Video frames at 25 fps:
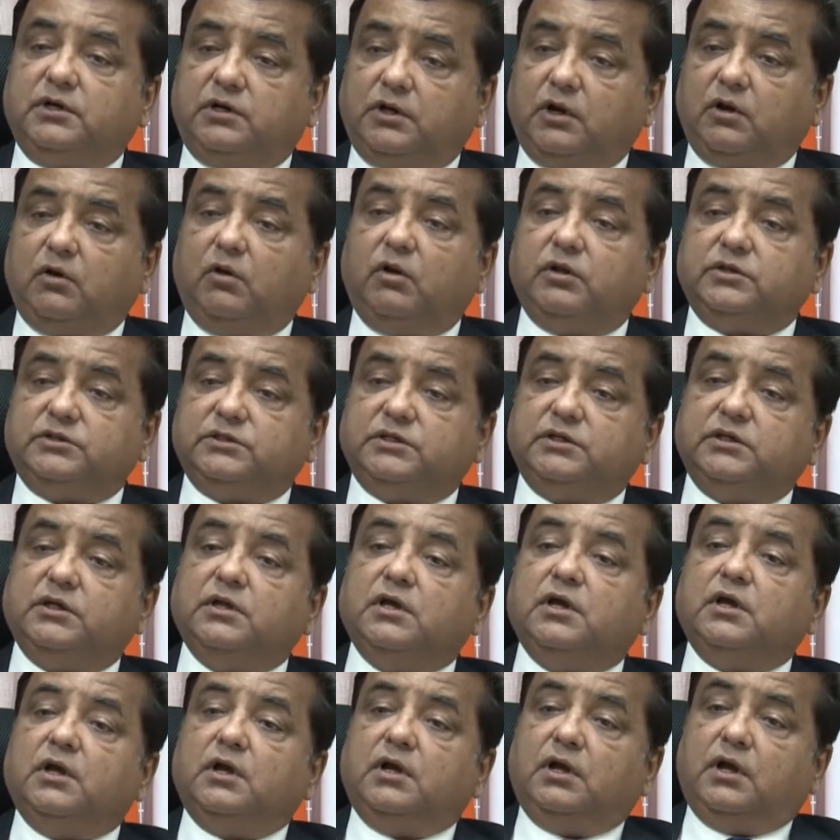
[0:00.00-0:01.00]
technology
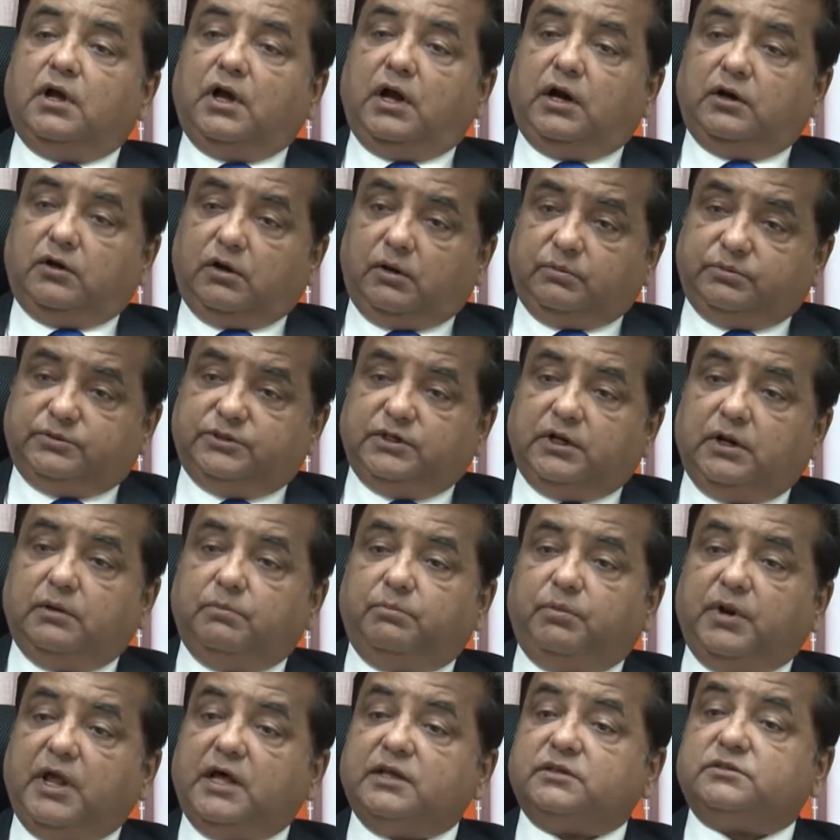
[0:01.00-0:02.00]
adoption,
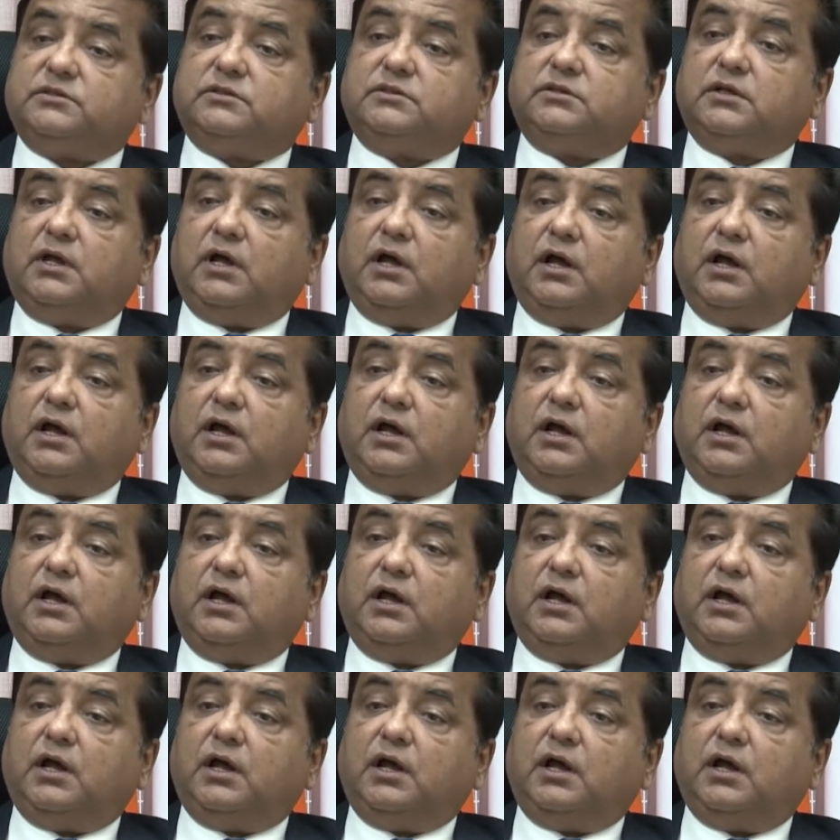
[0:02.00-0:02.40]
plus